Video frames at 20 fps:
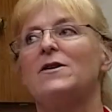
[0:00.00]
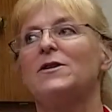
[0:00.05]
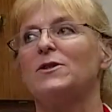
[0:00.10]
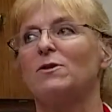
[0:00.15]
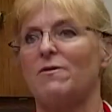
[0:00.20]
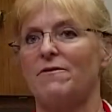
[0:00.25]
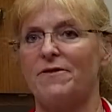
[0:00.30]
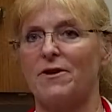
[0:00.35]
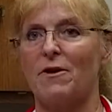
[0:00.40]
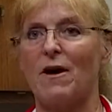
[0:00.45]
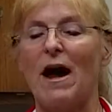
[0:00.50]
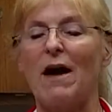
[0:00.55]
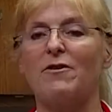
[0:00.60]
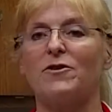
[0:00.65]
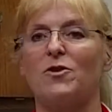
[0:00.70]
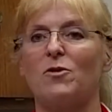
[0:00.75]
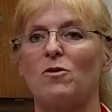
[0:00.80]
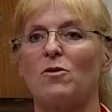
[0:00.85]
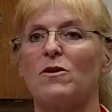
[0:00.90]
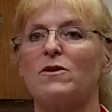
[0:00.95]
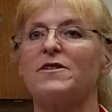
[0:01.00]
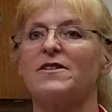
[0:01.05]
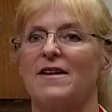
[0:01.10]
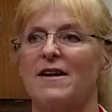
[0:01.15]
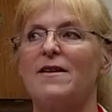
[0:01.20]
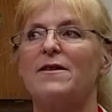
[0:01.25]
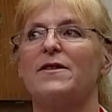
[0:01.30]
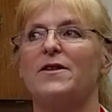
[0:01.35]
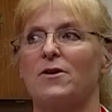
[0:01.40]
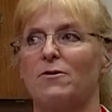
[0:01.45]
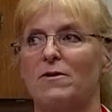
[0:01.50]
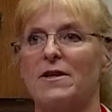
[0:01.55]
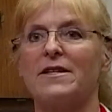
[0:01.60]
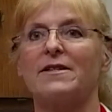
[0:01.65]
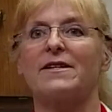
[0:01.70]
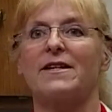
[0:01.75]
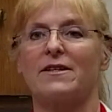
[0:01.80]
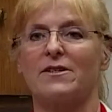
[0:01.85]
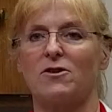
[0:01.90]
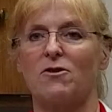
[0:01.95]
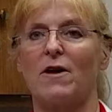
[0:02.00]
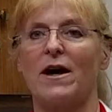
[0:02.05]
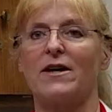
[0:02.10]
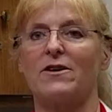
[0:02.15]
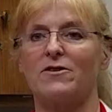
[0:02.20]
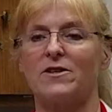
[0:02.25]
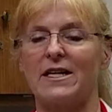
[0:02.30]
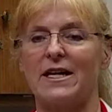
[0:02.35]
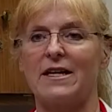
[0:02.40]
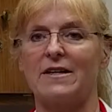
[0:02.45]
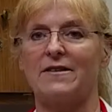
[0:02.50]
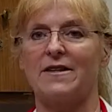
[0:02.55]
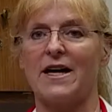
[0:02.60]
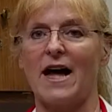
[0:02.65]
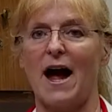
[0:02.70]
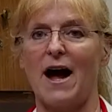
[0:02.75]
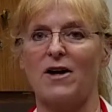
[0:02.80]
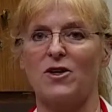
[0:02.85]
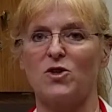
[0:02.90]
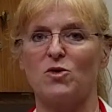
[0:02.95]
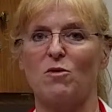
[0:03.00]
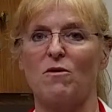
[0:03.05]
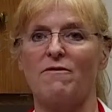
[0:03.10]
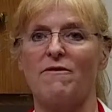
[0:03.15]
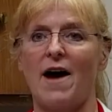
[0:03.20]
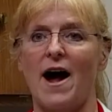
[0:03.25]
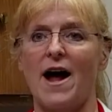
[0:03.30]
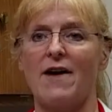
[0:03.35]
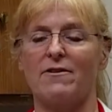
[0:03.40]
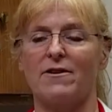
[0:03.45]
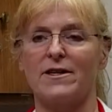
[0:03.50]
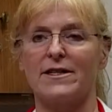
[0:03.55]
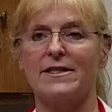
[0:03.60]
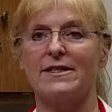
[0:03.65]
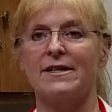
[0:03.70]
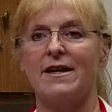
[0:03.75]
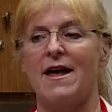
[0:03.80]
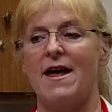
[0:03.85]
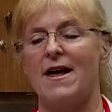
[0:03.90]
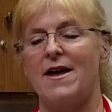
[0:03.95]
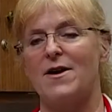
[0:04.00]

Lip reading: So if they're outdoors, their risk is greater to get the actual virus.